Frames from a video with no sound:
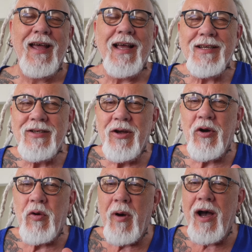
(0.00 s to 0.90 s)
it's
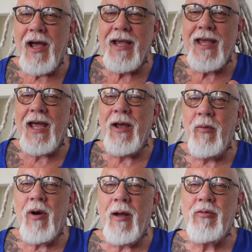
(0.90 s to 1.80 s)
not quite
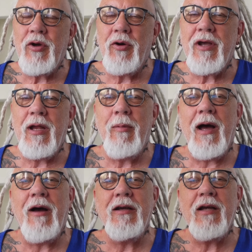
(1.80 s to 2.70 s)
getting what I'm talking
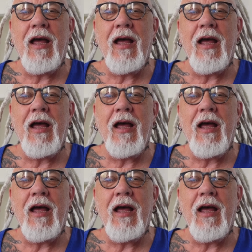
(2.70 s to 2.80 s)
about.